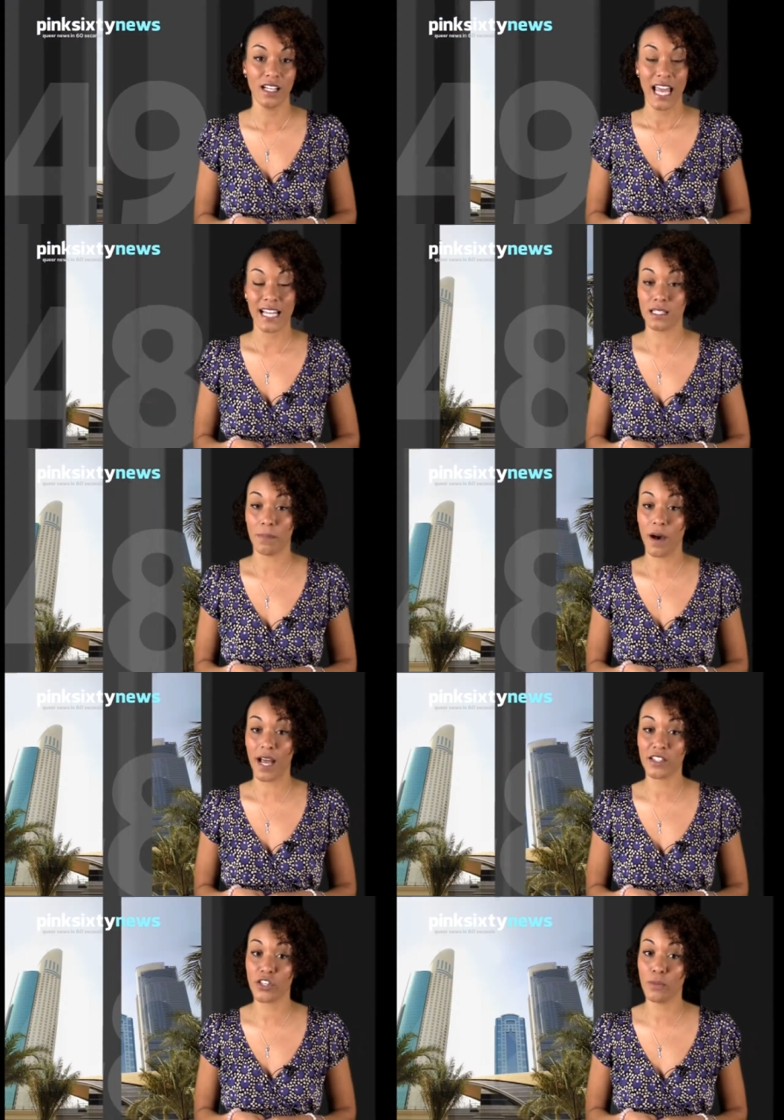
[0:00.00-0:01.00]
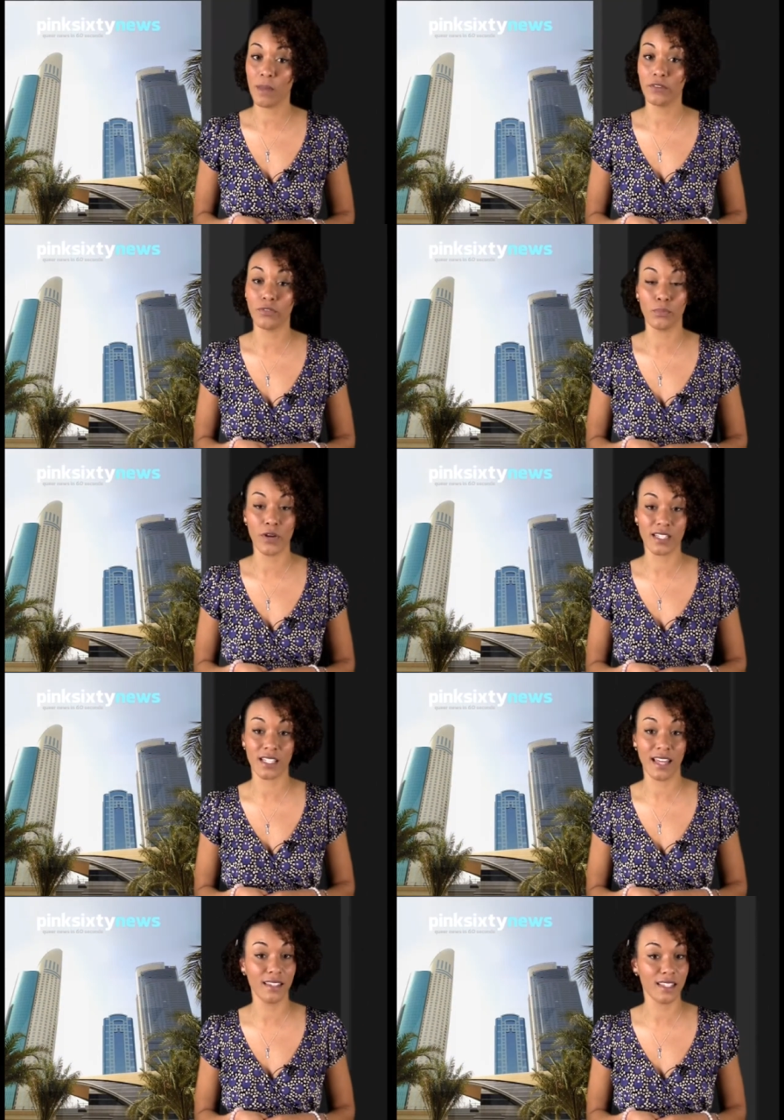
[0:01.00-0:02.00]
In Dubai, two men from
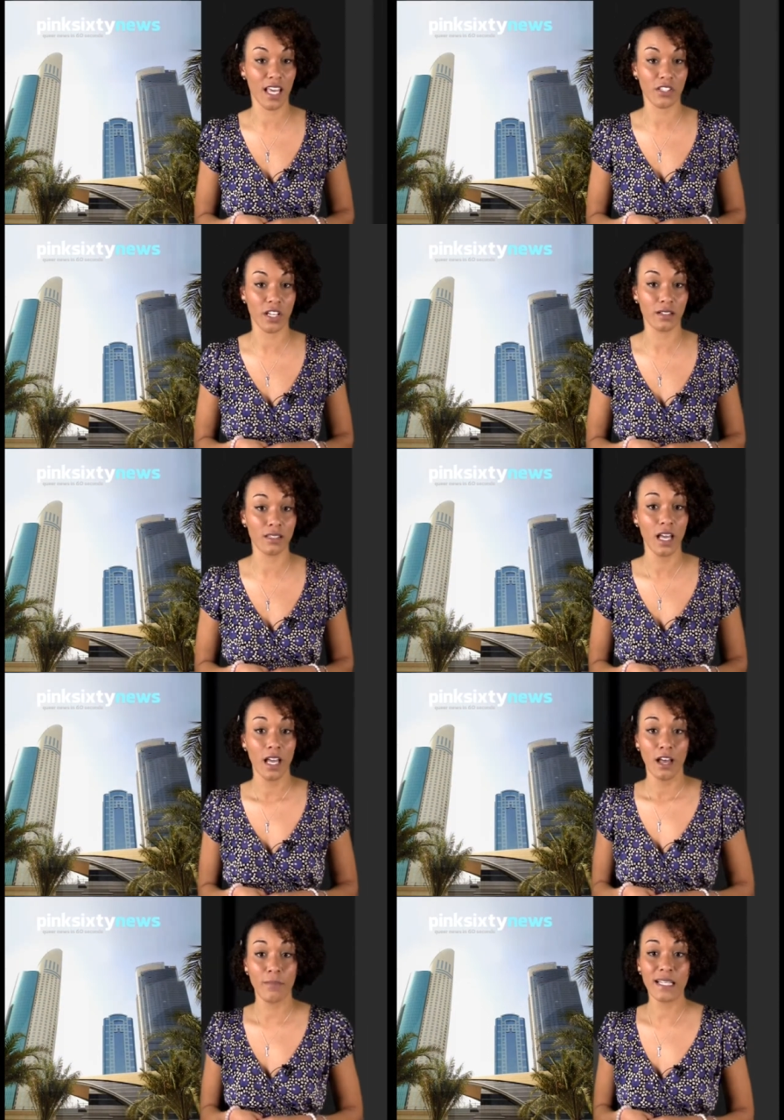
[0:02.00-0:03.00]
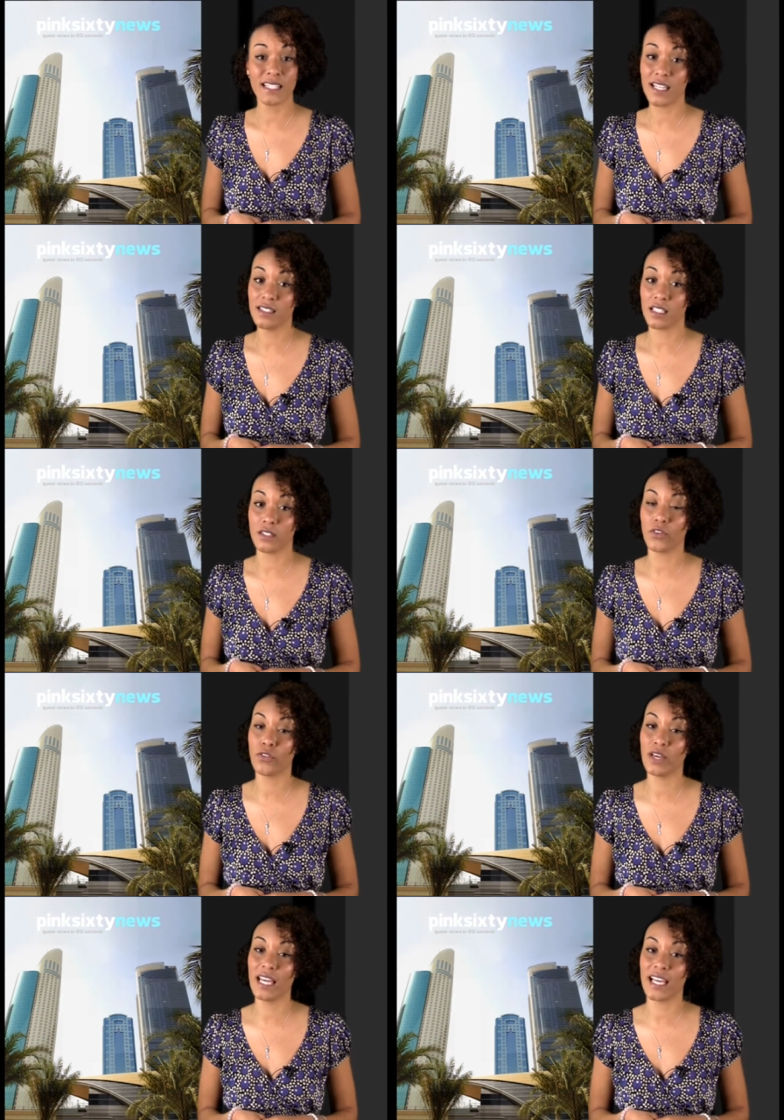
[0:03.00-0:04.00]
Britain and the Seychelles have been sentenced for
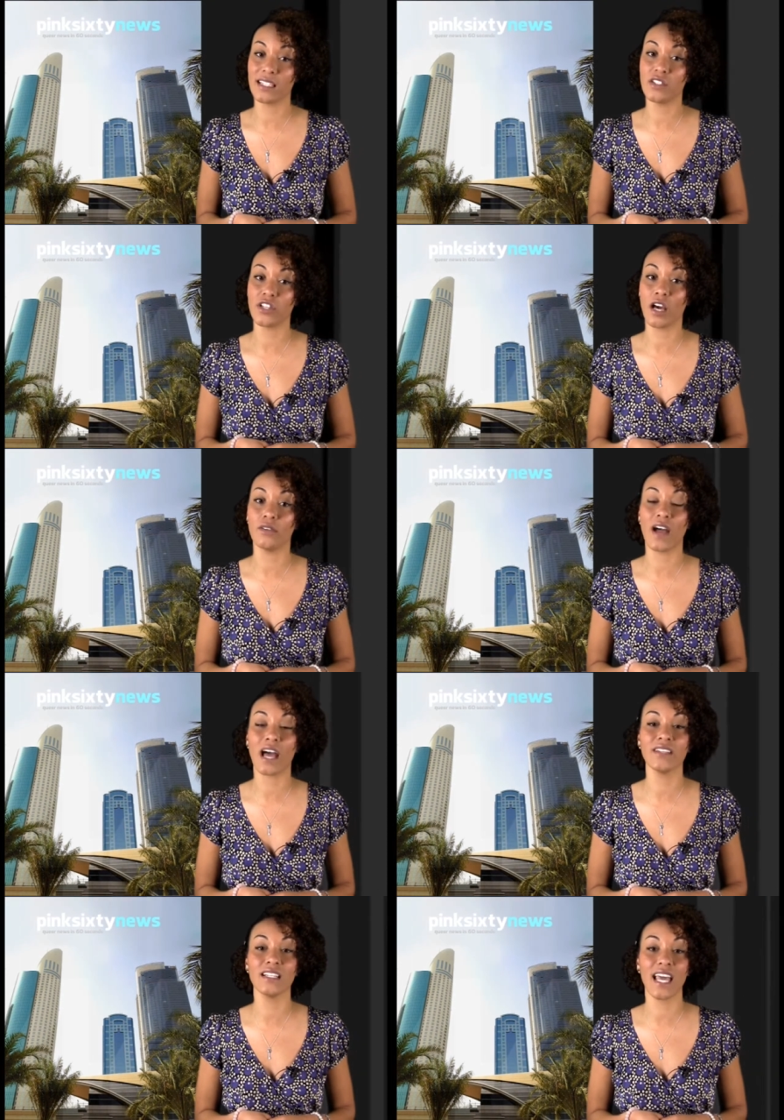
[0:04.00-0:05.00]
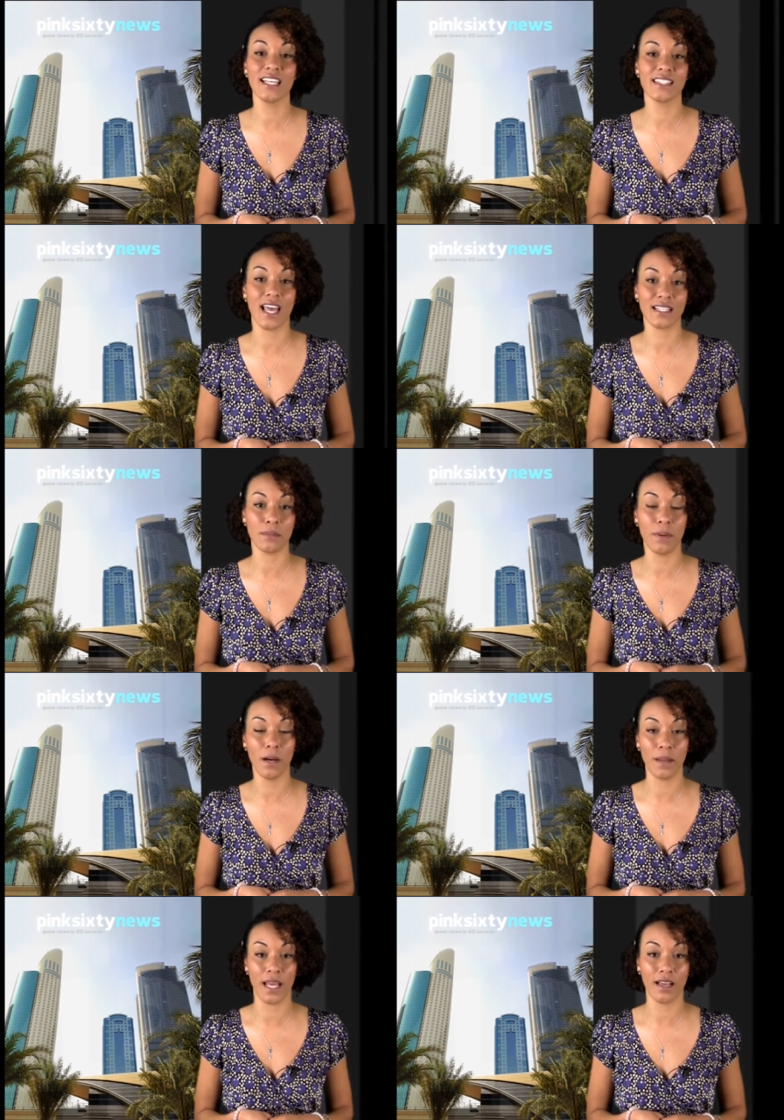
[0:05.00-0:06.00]
3 years in jail for having gay sex in
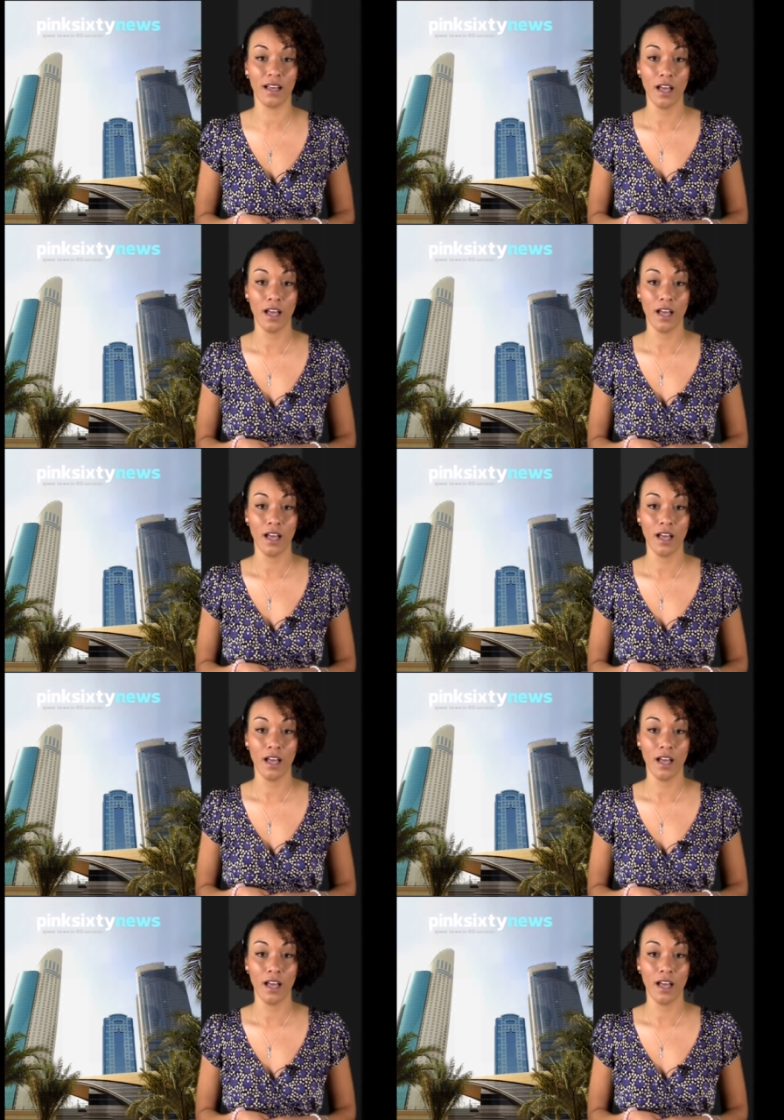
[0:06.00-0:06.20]
public.